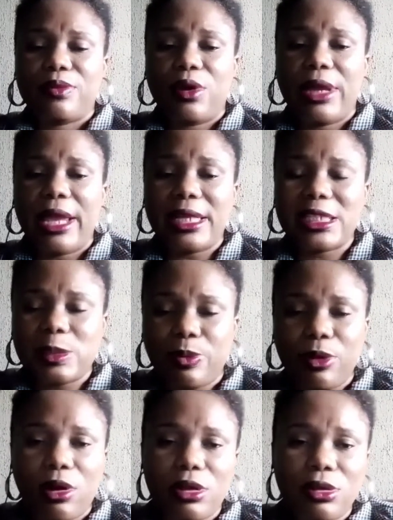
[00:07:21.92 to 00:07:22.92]

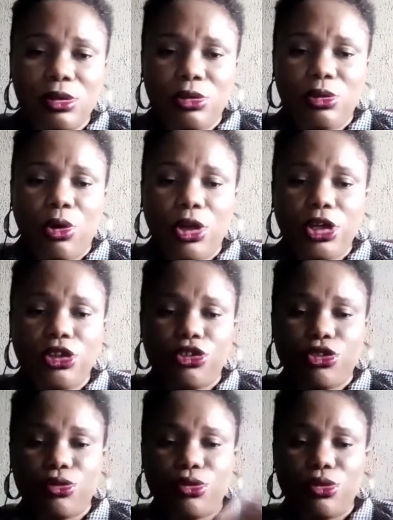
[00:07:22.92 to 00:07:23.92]
Explore, going
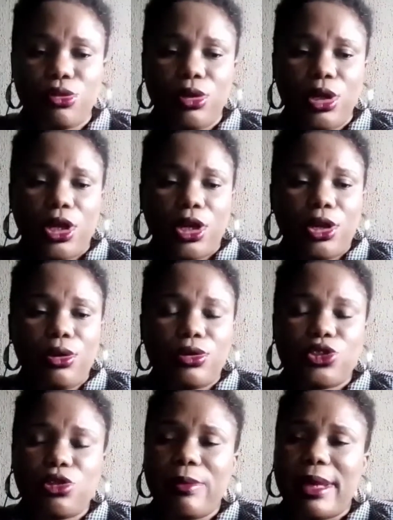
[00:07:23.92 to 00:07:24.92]
through, you know,
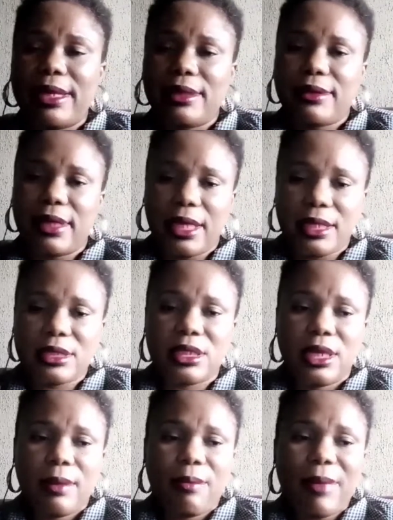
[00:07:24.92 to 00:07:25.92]
so many things,
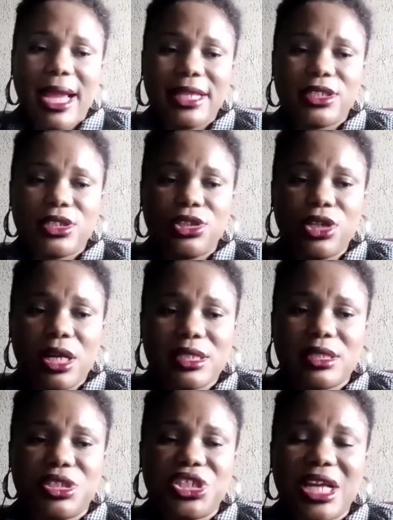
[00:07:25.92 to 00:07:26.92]
might
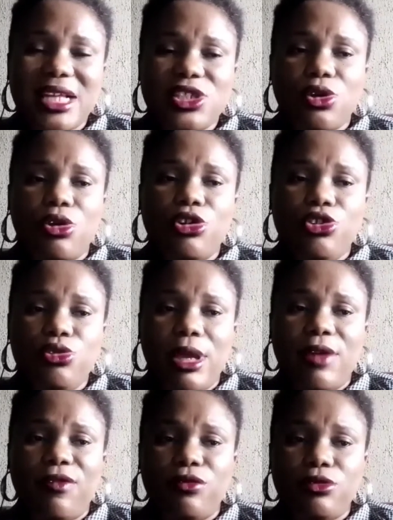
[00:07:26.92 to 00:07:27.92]
just chance on you
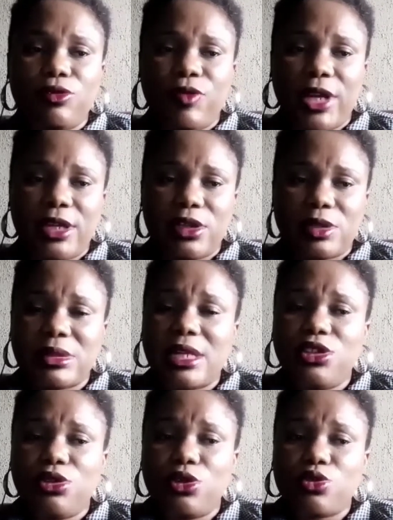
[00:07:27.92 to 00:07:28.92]
a food vendor,
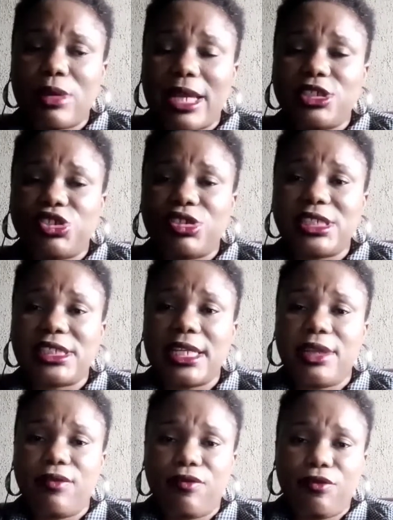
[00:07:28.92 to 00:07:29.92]
especially those who are interested
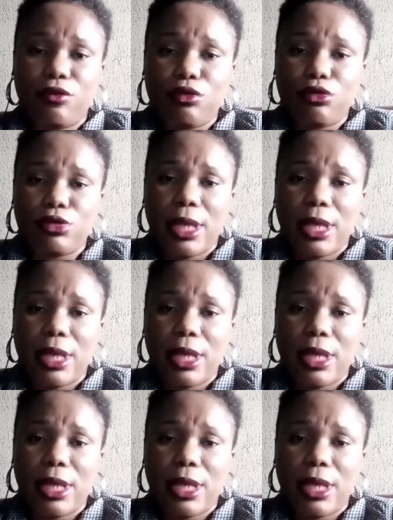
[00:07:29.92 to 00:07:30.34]
in food,